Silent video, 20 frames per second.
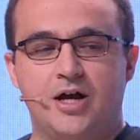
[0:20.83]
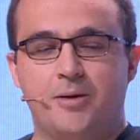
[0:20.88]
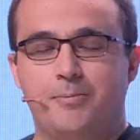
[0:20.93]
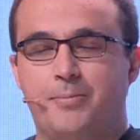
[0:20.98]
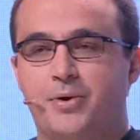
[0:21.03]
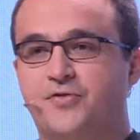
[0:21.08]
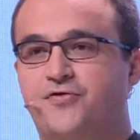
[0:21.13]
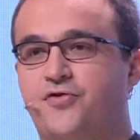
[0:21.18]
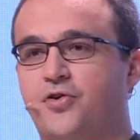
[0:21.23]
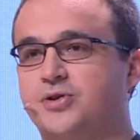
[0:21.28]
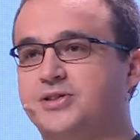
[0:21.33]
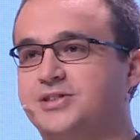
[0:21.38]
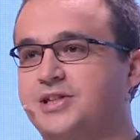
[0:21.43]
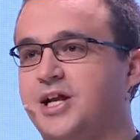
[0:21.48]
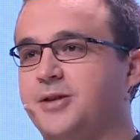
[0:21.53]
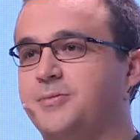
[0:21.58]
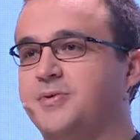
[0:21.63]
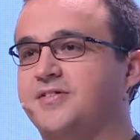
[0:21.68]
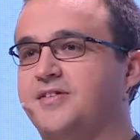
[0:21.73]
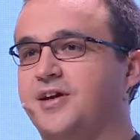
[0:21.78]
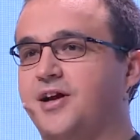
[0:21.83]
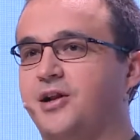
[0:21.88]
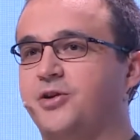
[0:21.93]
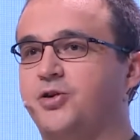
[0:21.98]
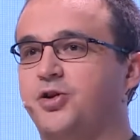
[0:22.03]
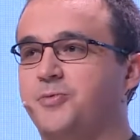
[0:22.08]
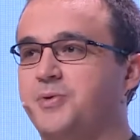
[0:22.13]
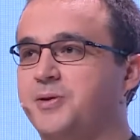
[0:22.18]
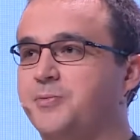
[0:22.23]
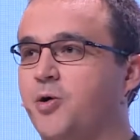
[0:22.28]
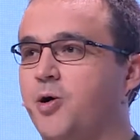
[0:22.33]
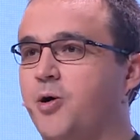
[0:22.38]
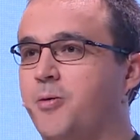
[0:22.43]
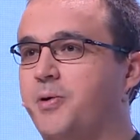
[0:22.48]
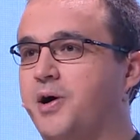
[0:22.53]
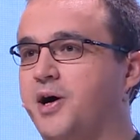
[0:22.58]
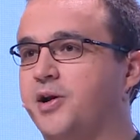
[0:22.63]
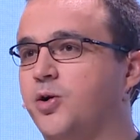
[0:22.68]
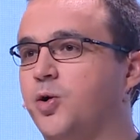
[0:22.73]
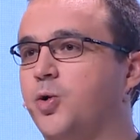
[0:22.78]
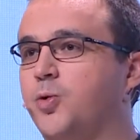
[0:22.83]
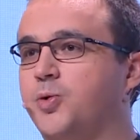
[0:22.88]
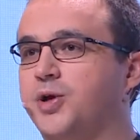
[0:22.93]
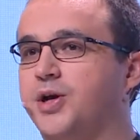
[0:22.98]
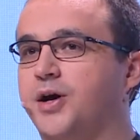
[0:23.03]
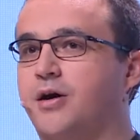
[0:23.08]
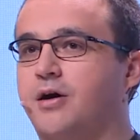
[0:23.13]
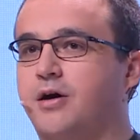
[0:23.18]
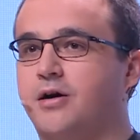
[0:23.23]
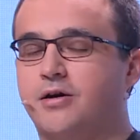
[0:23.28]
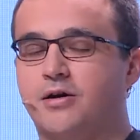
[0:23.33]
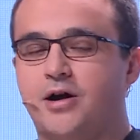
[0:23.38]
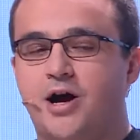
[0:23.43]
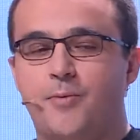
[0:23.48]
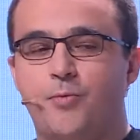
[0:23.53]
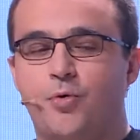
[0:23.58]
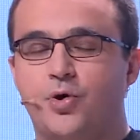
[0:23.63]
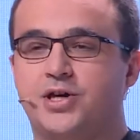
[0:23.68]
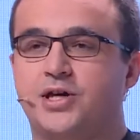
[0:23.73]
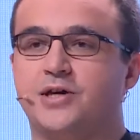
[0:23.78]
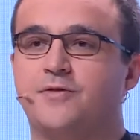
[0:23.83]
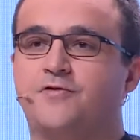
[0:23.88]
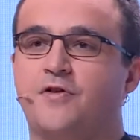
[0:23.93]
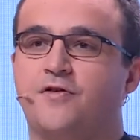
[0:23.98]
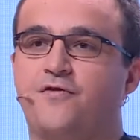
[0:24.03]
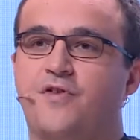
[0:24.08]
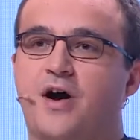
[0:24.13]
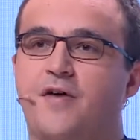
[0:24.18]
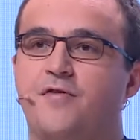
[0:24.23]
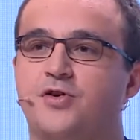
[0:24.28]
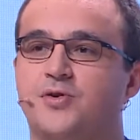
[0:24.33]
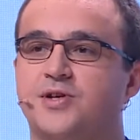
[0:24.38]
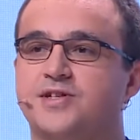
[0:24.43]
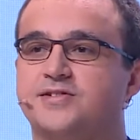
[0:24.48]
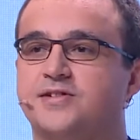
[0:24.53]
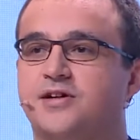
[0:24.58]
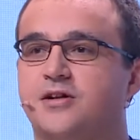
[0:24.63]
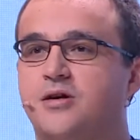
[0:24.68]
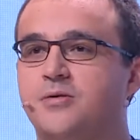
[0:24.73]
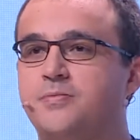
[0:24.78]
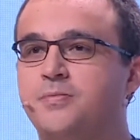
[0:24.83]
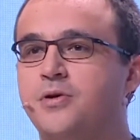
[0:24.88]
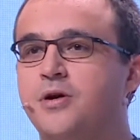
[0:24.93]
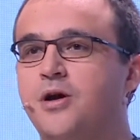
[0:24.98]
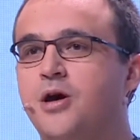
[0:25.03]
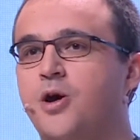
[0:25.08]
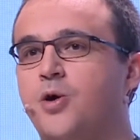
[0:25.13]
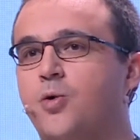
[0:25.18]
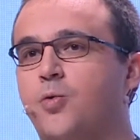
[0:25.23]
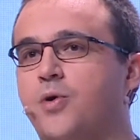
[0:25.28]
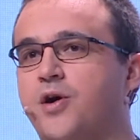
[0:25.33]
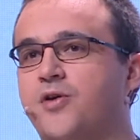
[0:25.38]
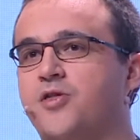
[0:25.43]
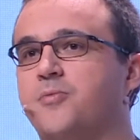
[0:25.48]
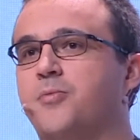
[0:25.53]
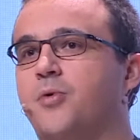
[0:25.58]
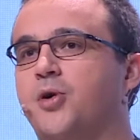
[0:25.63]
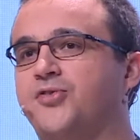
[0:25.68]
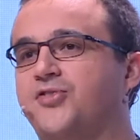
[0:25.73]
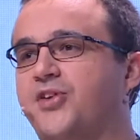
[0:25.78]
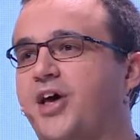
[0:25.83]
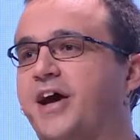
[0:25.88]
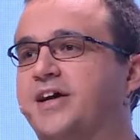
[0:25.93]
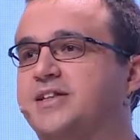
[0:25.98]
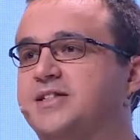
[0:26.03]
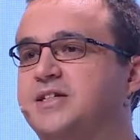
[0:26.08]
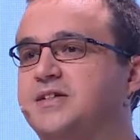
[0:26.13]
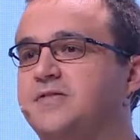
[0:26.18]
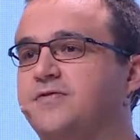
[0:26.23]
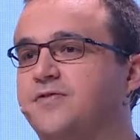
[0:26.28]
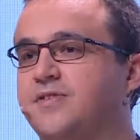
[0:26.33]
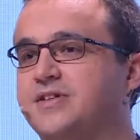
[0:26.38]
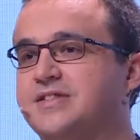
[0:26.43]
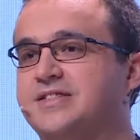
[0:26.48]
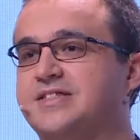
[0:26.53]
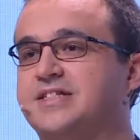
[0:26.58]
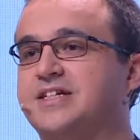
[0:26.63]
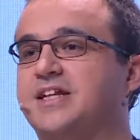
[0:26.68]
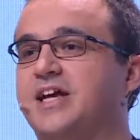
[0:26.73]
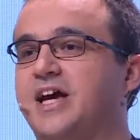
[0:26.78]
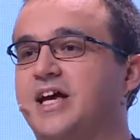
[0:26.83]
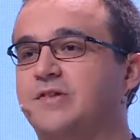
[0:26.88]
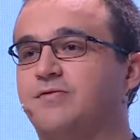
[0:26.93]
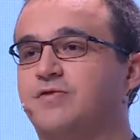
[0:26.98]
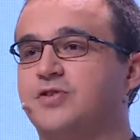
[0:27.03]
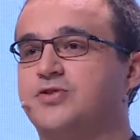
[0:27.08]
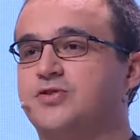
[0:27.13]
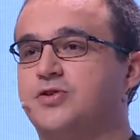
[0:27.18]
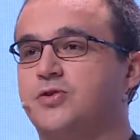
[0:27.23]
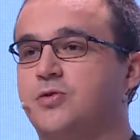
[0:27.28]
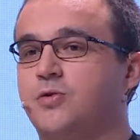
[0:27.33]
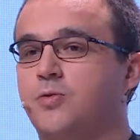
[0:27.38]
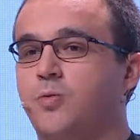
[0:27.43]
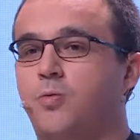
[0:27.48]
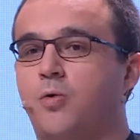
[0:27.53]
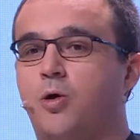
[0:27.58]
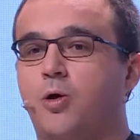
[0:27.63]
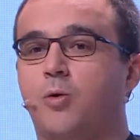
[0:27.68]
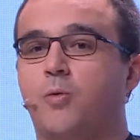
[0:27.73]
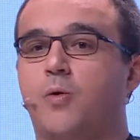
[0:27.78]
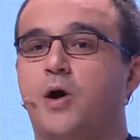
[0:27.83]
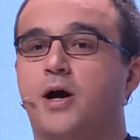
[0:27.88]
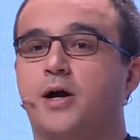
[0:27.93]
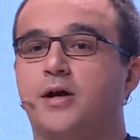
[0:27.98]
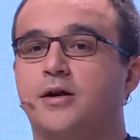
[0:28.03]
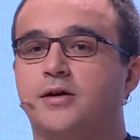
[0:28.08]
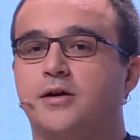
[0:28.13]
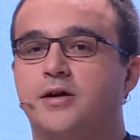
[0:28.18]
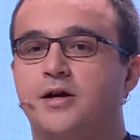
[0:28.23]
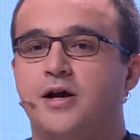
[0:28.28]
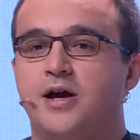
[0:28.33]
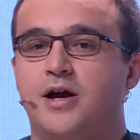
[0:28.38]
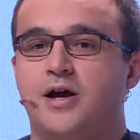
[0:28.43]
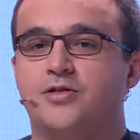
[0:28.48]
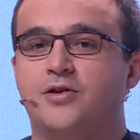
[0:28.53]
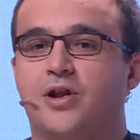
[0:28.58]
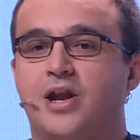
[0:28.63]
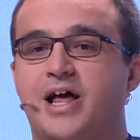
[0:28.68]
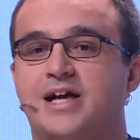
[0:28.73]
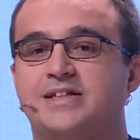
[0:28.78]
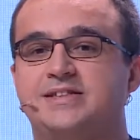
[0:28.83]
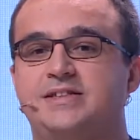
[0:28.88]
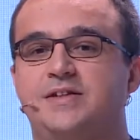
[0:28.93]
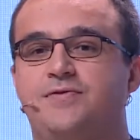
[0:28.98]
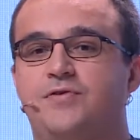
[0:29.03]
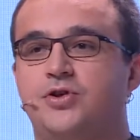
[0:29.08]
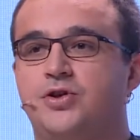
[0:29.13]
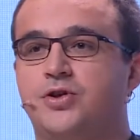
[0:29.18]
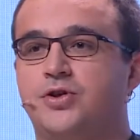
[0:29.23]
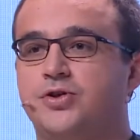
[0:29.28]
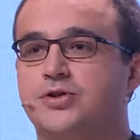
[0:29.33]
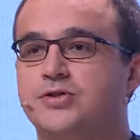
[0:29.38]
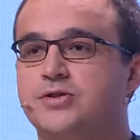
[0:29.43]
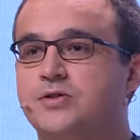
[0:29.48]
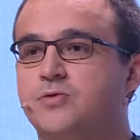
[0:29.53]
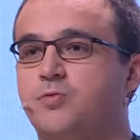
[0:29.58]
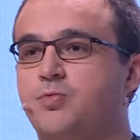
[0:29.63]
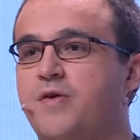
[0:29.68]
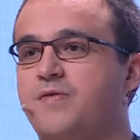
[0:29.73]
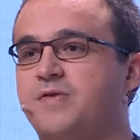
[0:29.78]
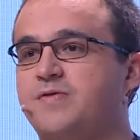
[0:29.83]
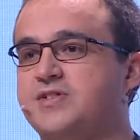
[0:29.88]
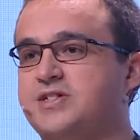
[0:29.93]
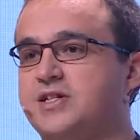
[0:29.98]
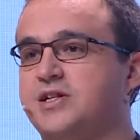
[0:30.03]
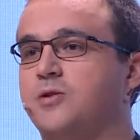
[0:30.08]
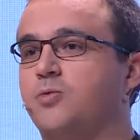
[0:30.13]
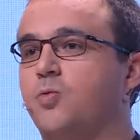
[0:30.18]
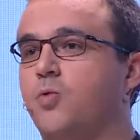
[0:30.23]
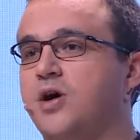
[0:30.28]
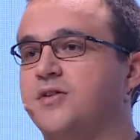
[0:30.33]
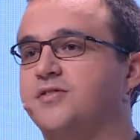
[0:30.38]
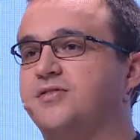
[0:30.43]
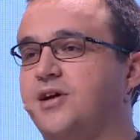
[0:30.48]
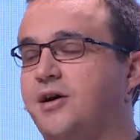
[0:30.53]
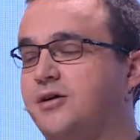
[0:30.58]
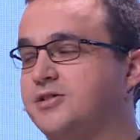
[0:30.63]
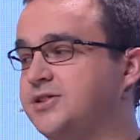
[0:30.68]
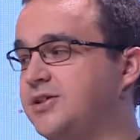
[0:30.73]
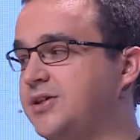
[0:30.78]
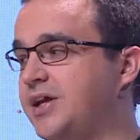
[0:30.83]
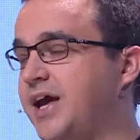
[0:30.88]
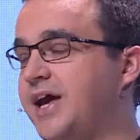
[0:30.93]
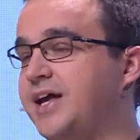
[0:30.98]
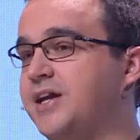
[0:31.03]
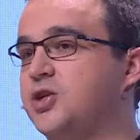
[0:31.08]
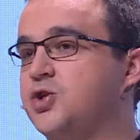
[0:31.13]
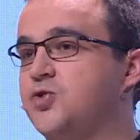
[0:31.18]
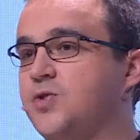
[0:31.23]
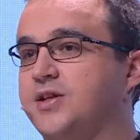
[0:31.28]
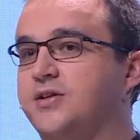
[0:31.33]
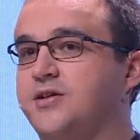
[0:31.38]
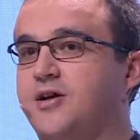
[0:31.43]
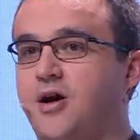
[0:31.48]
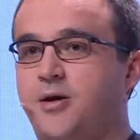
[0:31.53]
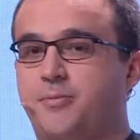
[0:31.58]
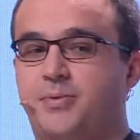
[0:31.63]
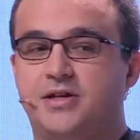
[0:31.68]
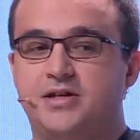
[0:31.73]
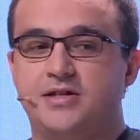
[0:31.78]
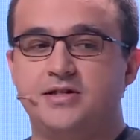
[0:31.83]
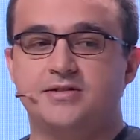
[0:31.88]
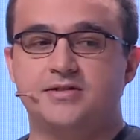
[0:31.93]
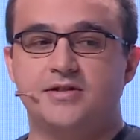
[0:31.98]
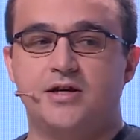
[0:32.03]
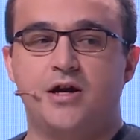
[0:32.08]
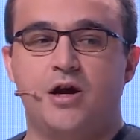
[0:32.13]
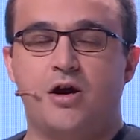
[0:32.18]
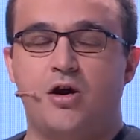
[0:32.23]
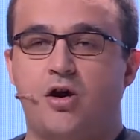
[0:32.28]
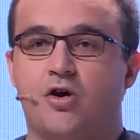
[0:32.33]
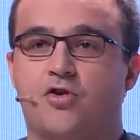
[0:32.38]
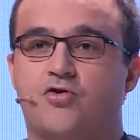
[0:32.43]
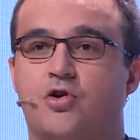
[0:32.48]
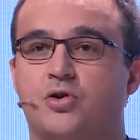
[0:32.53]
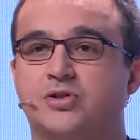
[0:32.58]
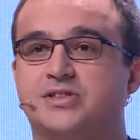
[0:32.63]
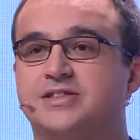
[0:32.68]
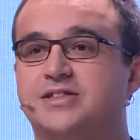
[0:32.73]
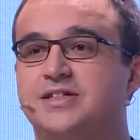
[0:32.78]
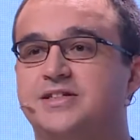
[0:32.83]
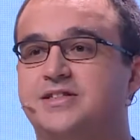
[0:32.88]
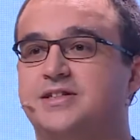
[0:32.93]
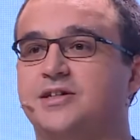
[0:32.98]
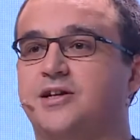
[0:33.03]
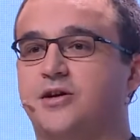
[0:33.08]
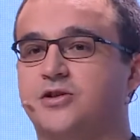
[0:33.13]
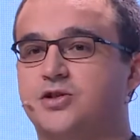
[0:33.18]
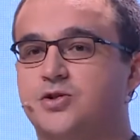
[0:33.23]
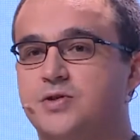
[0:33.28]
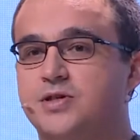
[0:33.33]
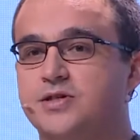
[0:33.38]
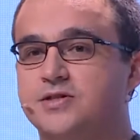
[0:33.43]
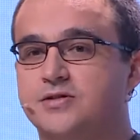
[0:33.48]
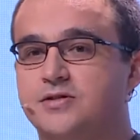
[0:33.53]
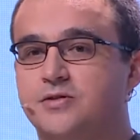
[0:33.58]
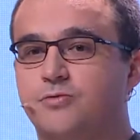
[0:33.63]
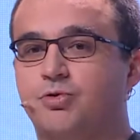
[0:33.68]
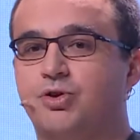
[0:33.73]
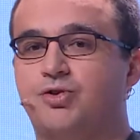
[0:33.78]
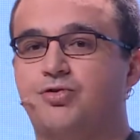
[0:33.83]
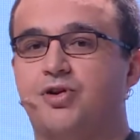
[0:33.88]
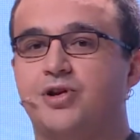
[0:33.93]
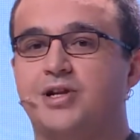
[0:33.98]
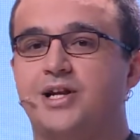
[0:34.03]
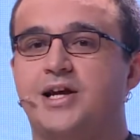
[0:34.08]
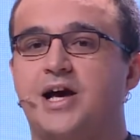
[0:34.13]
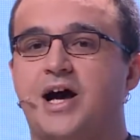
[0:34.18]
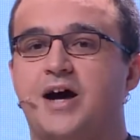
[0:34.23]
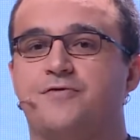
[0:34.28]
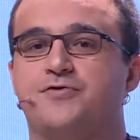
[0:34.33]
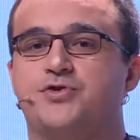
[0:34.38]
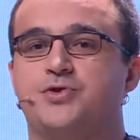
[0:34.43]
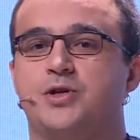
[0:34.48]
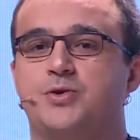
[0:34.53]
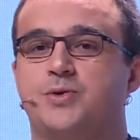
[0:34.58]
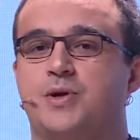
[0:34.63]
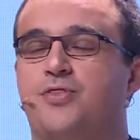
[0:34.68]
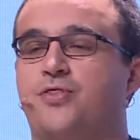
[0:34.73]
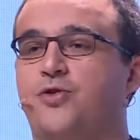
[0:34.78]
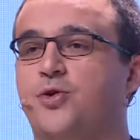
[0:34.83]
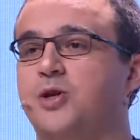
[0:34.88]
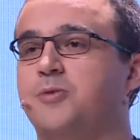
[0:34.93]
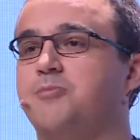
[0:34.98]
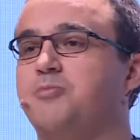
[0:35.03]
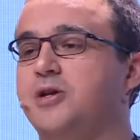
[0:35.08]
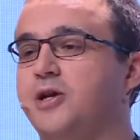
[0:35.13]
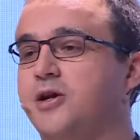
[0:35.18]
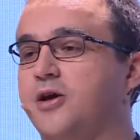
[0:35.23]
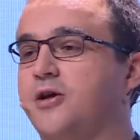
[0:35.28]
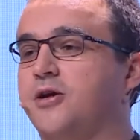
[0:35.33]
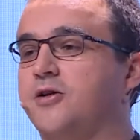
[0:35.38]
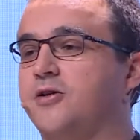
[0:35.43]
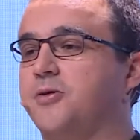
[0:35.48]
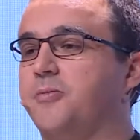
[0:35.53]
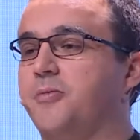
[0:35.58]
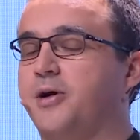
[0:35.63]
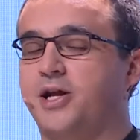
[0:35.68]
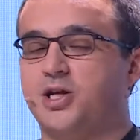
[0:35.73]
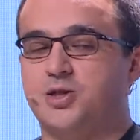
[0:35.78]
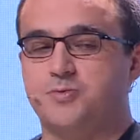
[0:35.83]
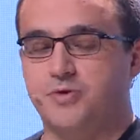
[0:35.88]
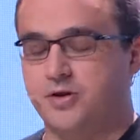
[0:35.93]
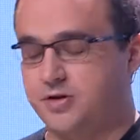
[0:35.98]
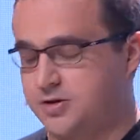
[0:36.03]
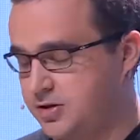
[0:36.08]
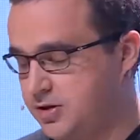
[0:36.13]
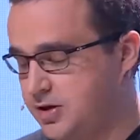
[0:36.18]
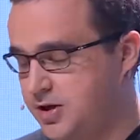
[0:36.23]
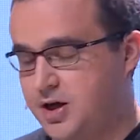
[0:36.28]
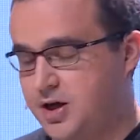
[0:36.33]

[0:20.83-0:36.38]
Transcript: But first, let me tell you a little bit more about who we are. I'm working for 500 Startup, who are the most active seed investor worldwide. In the last 7 years, we have invested in 1,800 companies across 60 countries. We currently have 330 million under management.